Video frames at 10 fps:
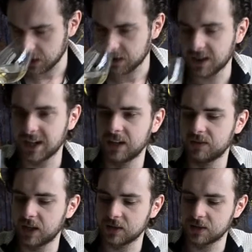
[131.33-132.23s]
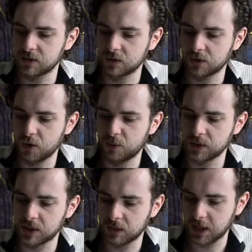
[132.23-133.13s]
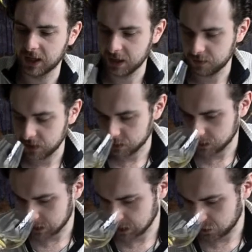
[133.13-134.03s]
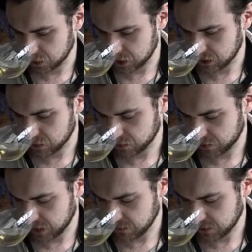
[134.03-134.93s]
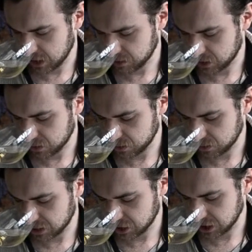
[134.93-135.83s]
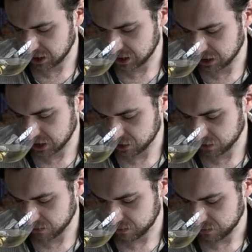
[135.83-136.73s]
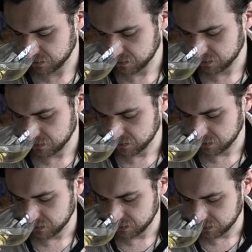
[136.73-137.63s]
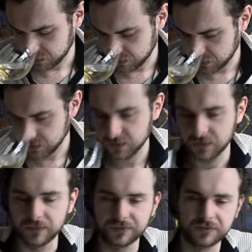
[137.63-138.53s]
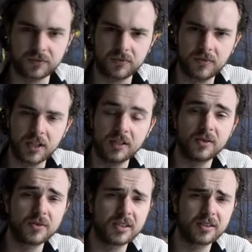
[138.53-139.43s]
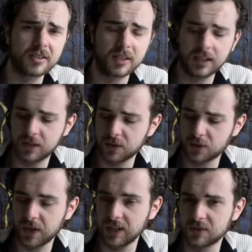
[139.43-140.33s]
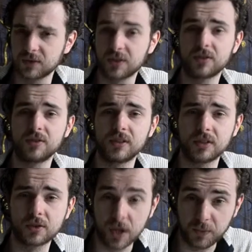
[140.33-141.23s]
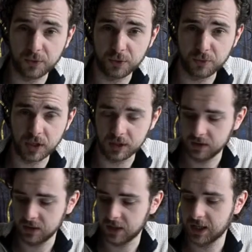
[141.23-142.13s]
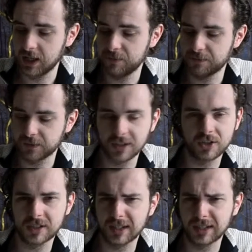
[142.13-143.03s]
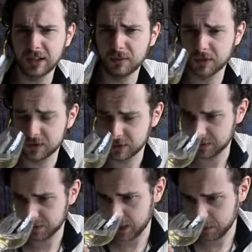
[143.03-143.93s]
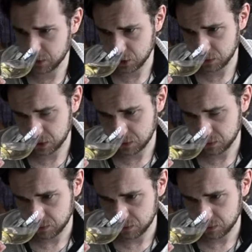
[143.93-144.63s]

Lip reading: And then that lovely, as it sort of opens up, that lovely sort of citrusy sort of flavor comes through with just a touch of So it's this great sort of grapefruit peel and just a little bit of sort of lemon juice.